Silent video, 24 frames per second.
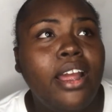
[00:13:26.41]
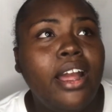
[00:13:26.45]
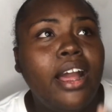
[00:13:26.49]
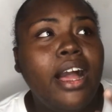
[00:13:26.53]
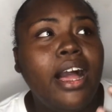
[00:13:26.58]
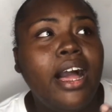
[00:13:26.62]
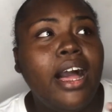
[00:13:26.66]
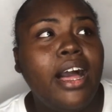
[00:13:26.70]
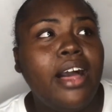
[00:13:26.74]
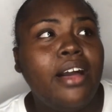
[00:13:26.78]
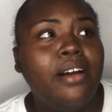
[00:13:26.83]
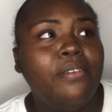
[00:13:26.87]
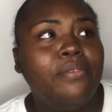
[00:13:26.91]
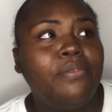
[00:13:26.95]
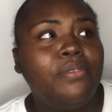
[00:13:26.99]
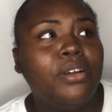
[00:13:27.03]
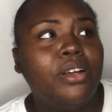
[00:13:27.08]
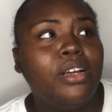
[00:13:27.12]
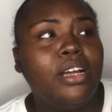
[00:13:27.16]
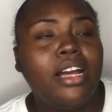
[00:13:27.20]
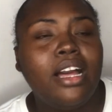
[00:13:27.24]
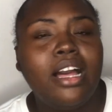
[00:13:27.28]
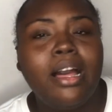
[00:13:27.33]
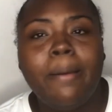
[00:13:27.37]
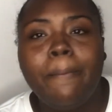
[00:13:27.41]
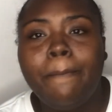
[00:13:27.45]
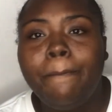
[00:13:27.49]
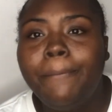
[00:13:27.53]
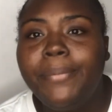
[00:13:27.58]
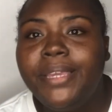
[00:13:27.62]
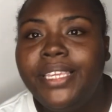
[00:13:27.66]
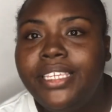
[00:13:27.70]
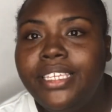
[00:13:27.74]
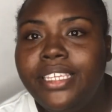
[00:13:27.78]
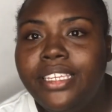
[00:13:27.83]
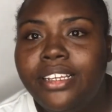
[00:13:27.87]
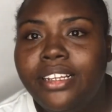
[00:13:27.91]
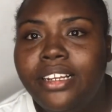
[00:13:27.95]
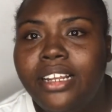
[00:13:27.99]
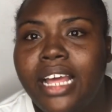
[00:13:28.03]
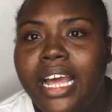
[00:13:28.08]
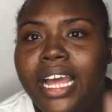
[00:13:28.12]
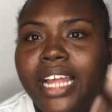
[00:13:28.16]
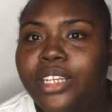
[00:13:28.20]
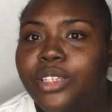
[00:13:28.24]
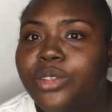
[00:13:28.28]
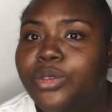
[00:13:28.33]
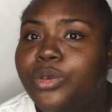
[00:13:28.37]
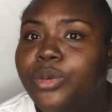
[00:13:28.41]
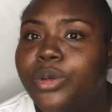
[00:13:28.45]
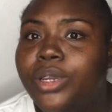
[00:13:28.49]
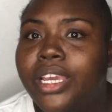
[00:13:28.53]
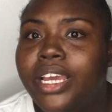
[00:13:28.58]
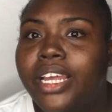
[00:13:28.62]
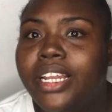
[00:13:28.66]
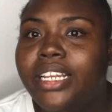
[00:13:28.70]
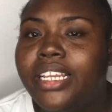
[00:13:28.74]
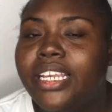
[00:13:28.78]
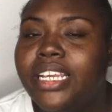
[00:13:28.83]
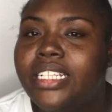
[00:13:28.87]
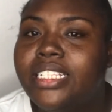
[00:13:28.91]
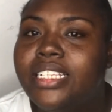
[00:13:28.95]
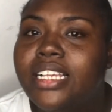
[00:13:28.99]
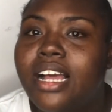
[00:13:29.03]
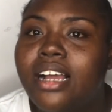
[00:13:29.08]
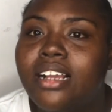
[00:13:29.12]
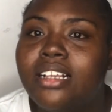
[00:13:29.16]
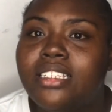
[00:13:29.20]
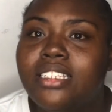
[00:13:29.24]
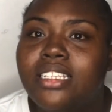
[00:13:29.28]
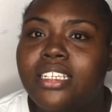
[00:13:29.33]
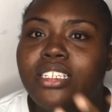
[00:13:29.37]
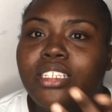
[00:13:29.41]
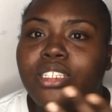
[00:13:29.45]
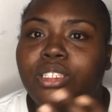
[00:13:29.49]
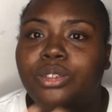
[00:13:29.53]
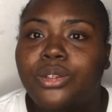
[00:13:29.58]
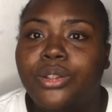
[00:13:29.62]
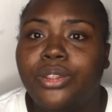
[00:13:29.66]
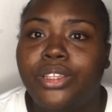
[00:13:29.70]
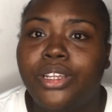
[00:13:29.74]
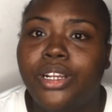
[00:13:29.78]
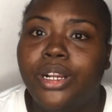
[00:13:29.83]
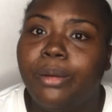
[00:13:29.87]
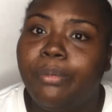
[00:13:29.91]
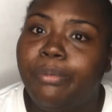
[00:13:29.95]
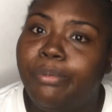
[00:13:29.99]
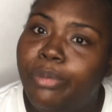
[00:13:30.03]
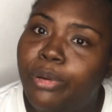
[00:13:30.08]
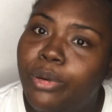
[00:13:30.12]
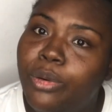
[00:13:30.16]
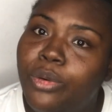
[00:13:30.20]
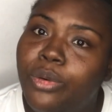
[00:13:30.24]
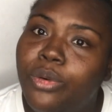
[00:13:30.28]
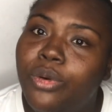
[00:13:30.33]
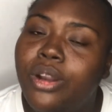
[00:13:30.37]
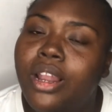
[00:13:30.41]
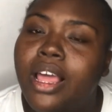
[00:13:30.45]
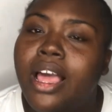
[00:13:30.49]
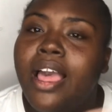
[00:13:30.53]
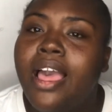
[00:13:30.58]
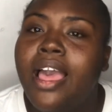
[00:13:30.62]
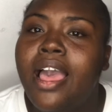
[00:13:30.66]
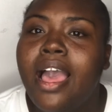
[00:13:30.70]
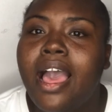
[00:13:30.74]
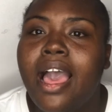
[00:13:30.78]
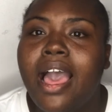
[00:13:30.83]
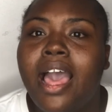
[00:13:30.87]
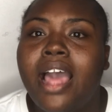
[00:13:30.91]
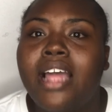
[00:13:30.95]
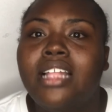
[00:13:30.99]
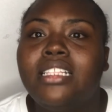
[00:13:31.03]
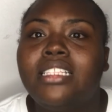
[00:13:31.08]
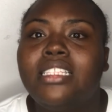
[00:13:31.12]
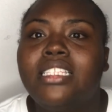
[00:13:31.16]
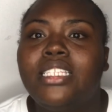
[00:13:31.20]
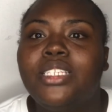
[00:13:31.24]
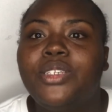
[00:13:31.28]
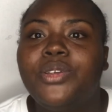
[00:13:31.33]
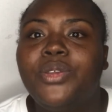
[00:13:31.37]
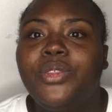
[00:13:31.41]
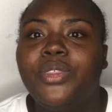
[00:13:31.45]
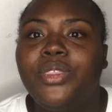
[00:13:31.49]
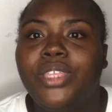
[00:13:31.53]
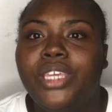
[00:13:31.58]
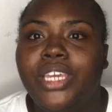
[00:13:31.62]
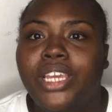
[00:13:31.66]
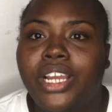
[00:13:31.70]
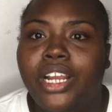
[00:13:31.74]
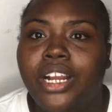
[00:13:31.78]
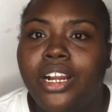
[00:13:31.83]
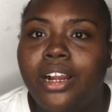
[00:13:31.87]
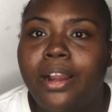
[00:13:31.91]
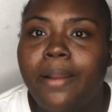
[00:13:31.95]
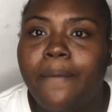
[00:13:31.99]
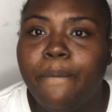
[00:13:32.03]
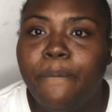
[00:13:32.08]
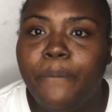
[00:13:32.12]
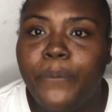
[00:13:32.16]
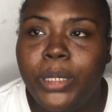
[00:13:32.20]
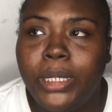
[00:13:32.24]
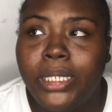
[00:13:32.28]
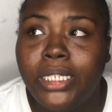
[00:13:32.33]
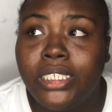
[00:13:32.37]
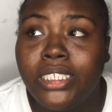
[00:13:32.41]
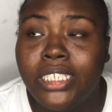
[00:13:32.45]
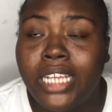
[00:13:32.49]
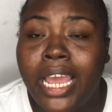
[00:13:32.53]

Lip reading: have a meal, and you can get access to their pool and to their beach.